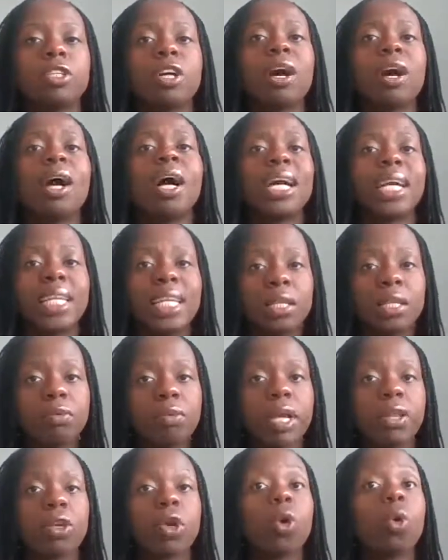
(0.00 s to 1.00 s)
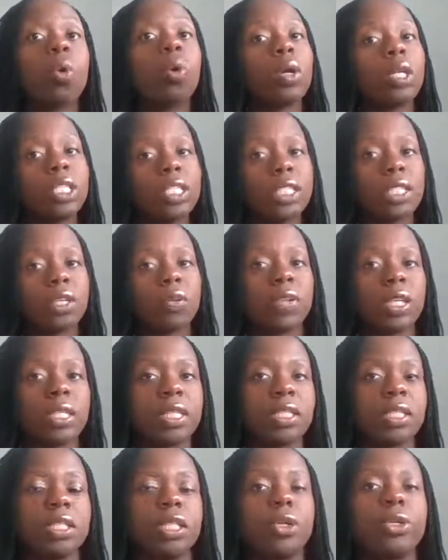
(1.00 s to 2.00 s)
highly rate the quality of their
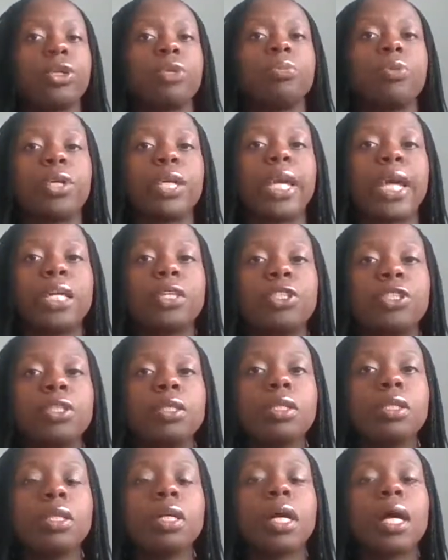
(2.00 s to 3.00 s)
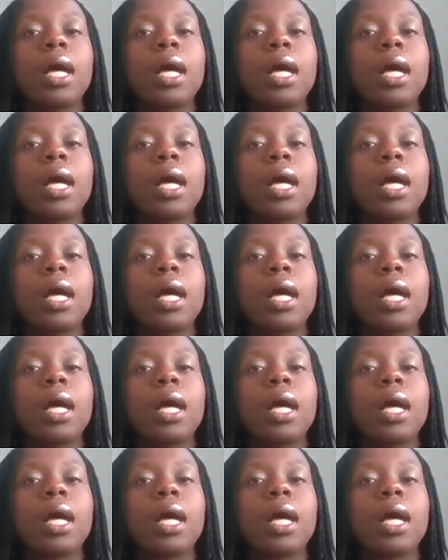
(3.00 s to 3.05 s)
CEO communication,